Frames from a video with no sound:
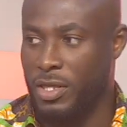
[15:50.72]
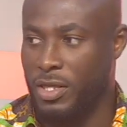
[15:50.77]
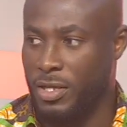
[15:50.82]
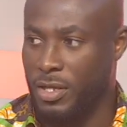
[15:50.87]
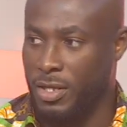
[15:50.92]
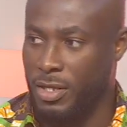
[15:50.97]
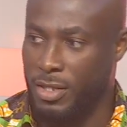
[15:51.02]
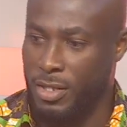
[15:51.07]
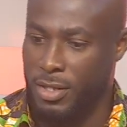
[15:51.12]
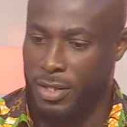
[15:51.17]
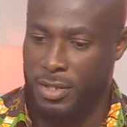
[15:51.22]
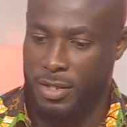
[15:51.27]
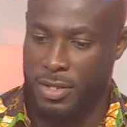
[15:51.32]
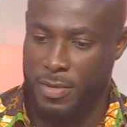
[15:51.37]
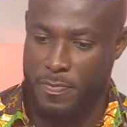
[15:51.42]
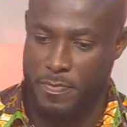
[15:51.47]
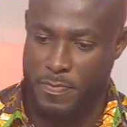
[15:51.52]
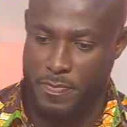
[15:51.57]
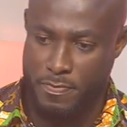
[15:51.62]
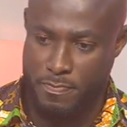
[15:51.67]

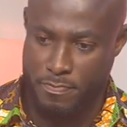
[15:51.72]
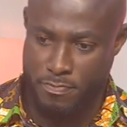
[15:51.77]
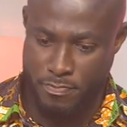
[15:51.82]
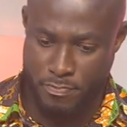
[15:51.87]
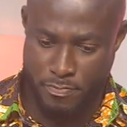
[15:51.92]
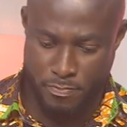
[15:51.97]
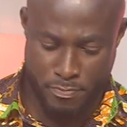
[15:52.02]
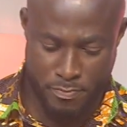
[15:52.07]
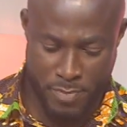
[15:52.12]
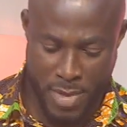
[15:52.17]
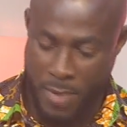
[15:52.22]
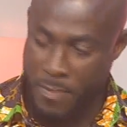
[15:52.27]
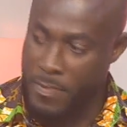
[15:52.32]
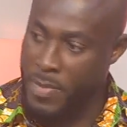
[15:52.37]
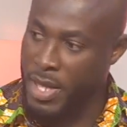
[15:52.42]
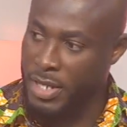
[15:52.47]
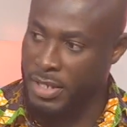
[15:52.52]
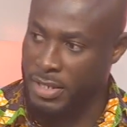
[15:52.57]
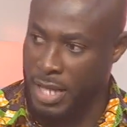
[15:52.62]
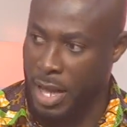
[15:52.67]
the
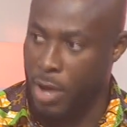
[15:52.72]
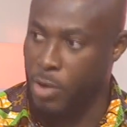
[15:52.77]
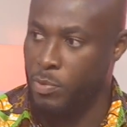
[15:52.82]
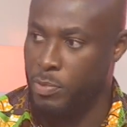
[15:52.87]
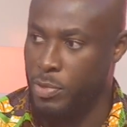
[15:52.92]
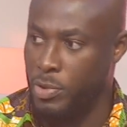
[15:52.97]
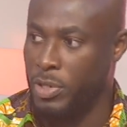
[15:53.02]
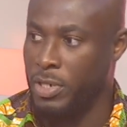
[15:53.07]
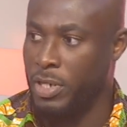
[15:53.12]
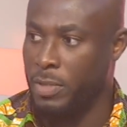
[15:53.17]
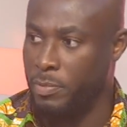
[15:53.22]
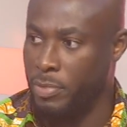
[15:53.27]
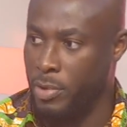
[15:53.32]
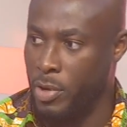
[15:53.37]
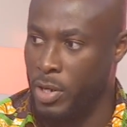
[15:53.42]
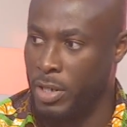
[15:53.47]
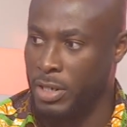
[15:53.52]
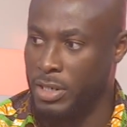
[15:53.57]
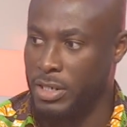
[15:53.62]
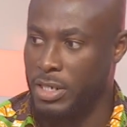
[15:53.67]
members that will be on the
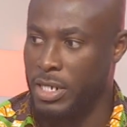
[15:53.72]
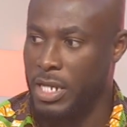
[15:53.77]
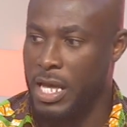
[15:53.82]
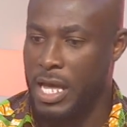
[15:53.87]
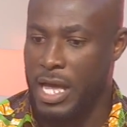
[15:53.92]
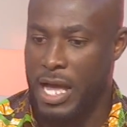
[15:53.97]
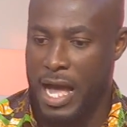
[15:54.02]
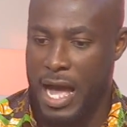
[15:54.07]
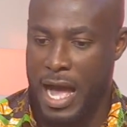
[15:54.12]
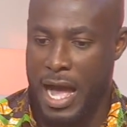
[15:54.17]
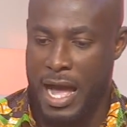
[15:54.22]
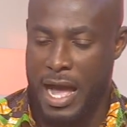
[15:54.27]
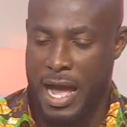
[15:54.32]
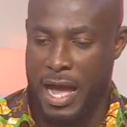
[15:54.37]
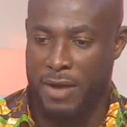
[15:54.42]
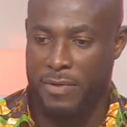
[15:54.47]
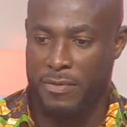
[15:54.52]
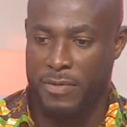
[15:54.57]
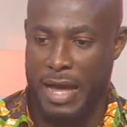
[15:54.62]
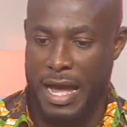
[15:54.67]
board
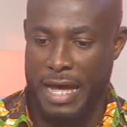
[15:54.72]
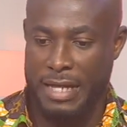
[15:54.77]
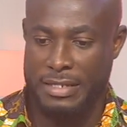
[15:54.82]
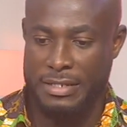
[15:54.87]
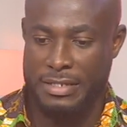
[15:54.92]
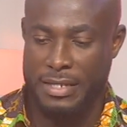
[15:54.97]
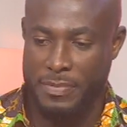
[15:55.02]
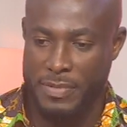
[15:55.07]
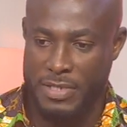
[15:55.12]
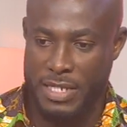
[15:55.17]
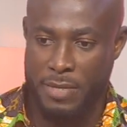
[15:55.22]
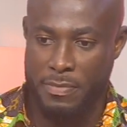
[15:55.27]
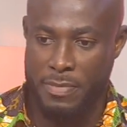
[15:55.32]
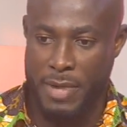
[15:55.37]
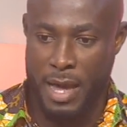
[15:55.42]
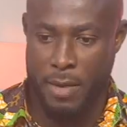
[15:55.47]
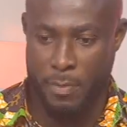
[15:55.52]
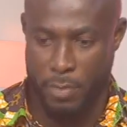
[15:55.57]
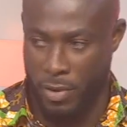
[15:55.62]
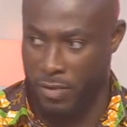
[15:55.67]
are accepted
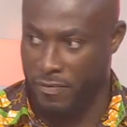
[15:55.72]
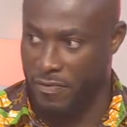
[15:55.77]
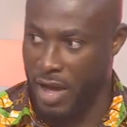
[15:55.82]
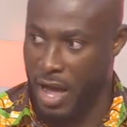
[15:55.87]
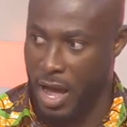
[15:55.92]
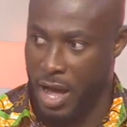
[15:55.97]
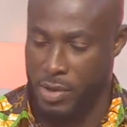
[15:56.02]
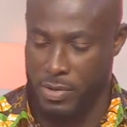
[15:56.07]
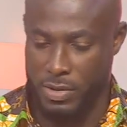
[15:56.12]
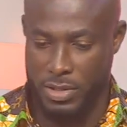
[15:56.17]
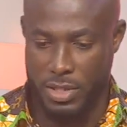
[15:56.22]
by both halves.